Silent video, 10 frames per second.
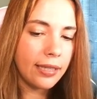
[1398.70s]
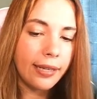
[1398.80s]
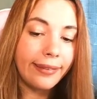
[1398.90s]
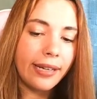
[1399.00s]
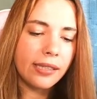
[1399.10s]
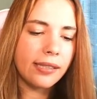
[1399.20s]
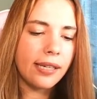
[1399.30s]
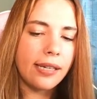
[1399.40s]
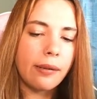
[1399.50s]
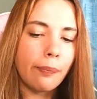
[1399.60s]
There's
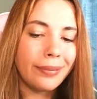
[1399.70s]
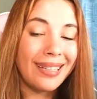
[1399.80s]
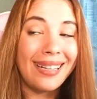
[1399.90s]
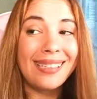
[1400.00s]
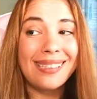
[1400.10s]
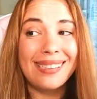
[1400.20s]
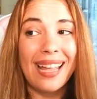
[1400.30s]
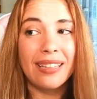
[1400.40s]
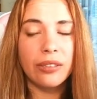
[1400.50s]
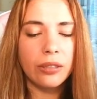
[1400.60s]
a place
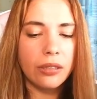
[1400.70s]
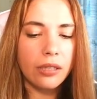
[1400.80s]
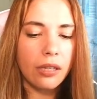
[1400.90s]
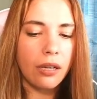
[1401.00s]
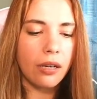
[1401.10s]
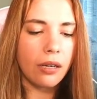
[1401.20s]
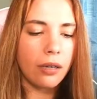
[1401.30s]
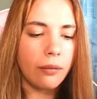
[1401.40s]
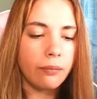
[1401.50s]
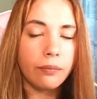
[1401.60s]
standard.
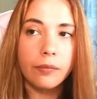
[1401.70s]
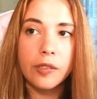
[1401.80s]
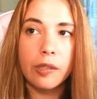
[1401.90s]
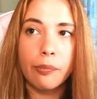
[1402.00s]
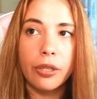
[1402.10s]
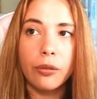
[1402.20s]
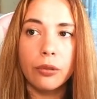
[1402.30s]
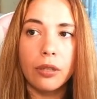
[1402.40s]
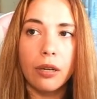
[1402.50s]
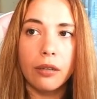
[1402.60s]
It's a pretty
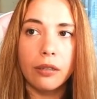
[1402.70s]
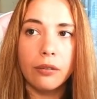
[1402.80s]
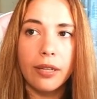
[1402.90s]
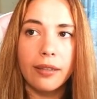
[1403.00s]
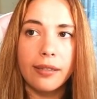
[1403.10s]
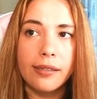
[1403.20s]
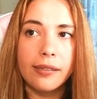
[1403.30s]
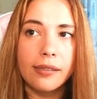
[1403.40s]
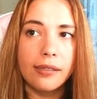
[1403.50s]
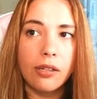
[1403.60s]
cool card. Look at this.
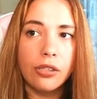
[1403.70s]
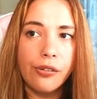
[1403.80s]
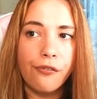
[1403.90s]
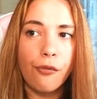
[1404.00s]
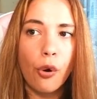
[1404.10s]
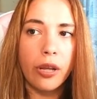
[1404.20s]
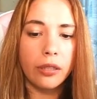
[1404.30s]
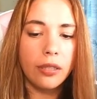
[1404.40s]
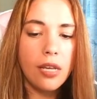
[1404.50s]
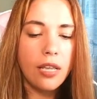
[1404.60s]
It's also
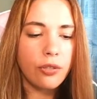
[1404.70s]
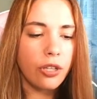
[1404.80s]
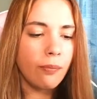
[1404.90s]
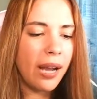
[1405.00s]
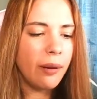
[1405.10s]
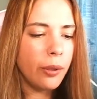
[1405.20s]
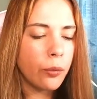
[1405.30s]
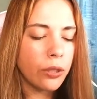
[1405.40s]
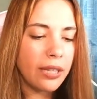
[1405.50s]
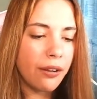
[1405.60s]
foil. So it might be
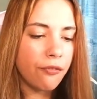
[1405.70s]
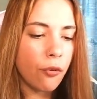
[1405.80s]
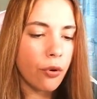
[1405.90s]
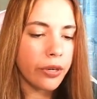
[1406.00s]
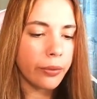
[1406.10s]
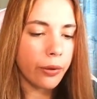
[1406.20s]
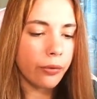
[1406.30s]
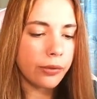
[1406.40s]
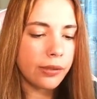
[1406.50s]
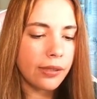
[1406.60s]
worth like 4
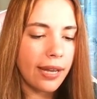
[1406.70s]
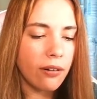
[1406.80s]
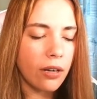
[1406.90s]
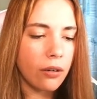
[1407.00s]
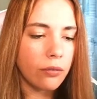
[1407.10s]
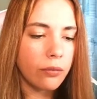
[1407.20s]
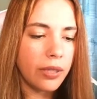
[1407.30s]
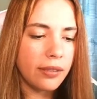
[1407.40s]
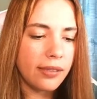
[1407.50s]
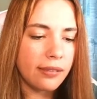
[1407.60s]
euros. I don't know,
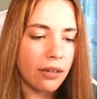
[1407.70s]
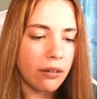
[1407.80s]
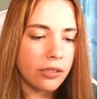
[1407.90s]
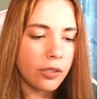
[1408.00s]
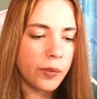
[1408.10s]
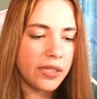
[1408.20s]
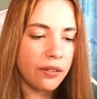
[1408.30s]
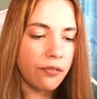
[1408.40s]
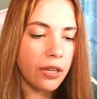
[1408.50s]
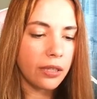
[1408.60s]
in these art
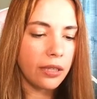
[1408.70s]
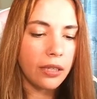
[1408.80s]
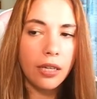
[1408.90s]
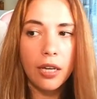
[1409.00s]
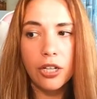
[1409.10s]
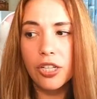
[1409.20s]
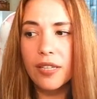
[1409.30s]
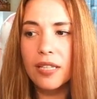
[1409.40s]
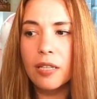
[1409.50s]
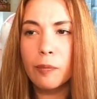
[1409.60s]
specifically. Just
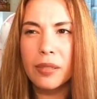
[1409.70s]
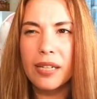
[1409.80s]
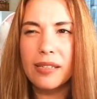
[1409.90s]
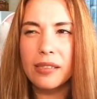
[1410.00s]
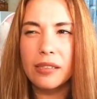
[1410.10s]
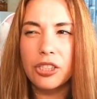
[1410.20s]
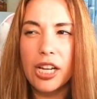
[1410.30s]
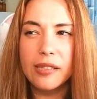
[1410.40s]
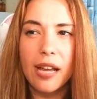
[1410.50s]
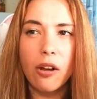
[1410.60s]
because it plays in the
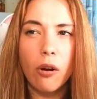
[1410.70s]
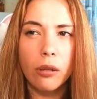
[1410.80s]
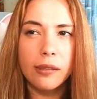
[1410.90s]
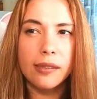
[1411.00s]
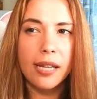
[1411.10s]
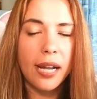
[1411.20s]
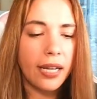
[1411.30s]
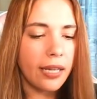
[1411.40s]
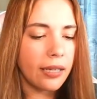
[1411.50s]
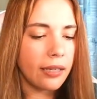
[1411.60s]
Jeskai Oculus deck.